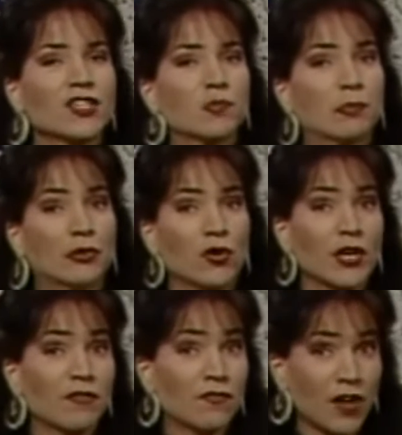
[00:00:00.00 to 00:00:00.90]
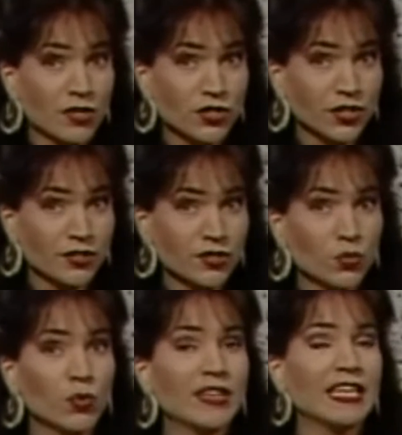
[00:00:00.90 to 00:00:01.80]
exploring
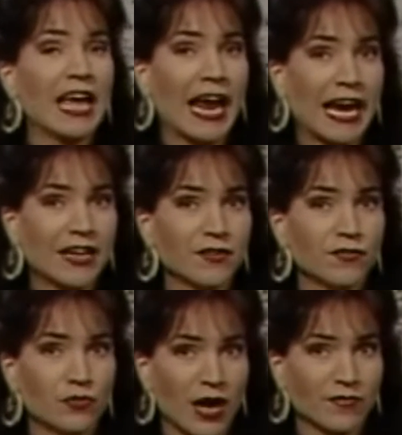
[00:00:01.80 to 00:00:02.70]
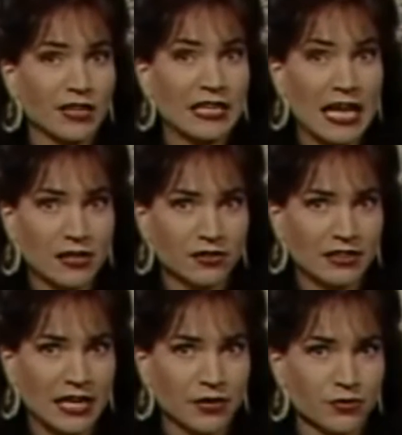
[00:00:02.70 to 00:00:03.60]
functions with the aid of graphing
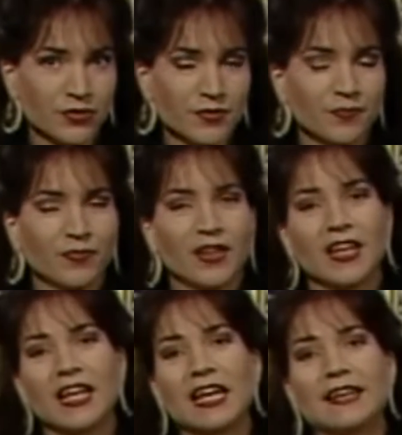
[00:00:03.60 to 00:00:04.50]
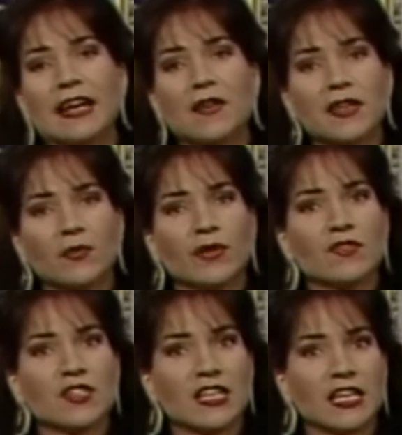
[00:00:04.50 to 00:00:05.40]
calculators. Now that
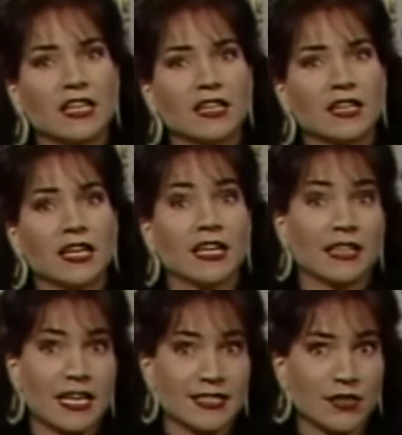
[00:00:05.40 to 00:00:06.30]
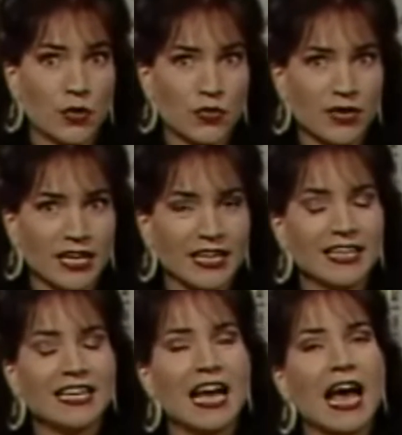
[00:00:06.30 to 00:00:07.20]
we've seen in lesson
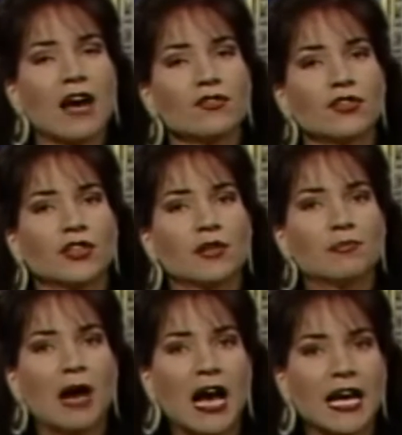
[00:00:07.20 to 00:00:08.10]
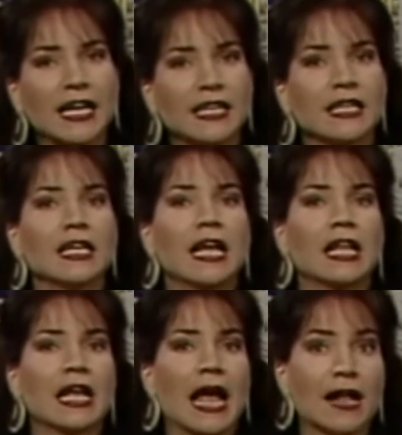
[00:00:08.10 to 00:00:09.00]
3 how to combine
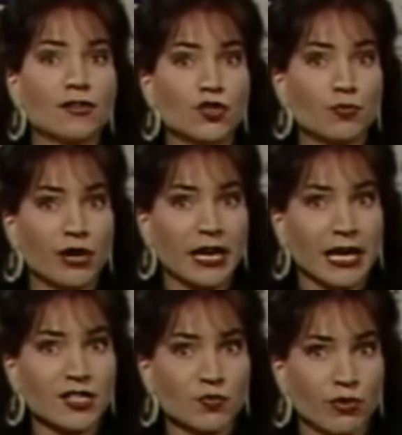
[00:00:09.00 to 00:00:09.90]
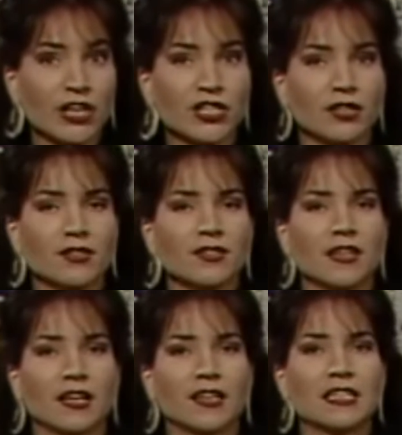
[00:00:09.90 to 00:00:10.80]
algebraic
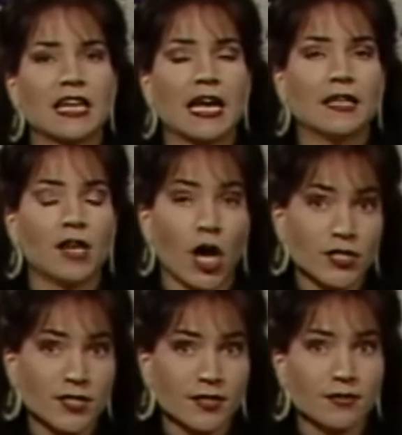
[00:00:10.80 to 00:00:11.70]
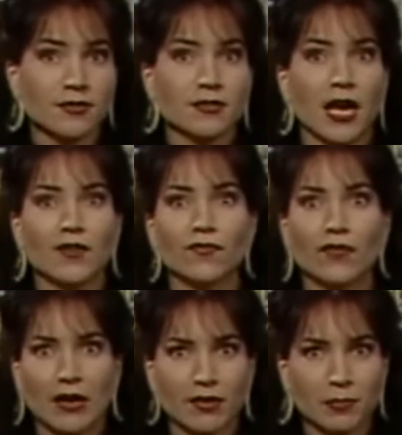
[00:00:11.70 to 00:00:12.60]
expressions that contain constants
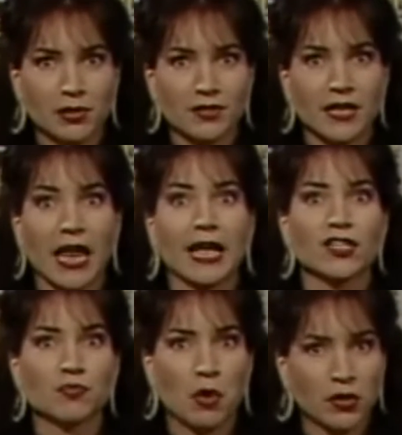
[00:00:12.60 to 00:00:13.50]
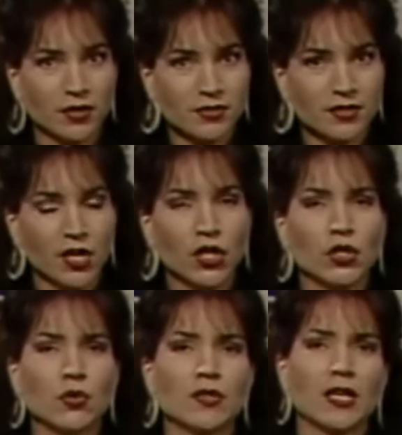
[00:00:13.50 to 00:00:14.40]
and variables and exponents
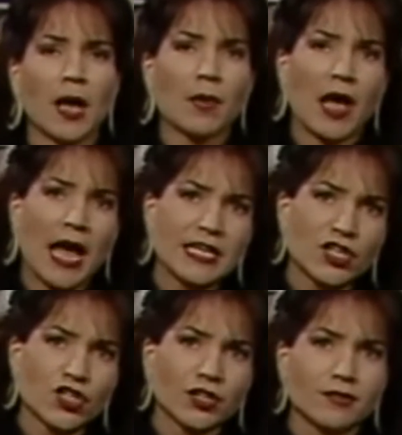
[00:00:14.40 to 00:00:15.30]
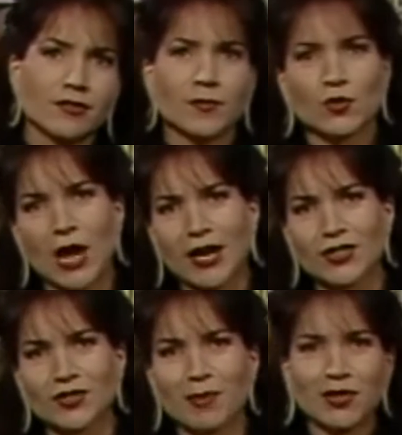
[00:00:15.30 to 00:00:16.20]
using addition,
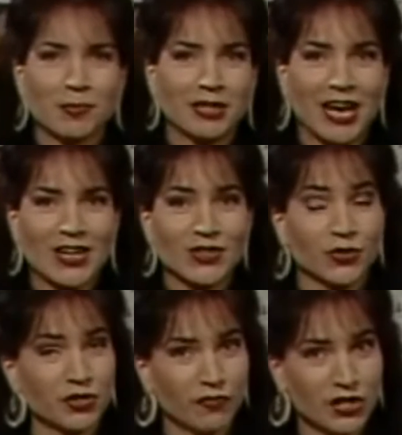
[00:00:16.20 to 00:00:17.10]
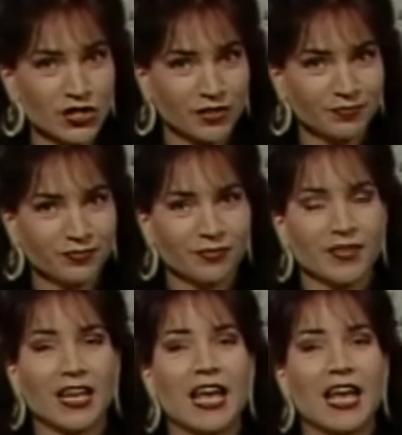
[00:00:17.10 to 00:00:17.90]
subtraction, multiplication, or division,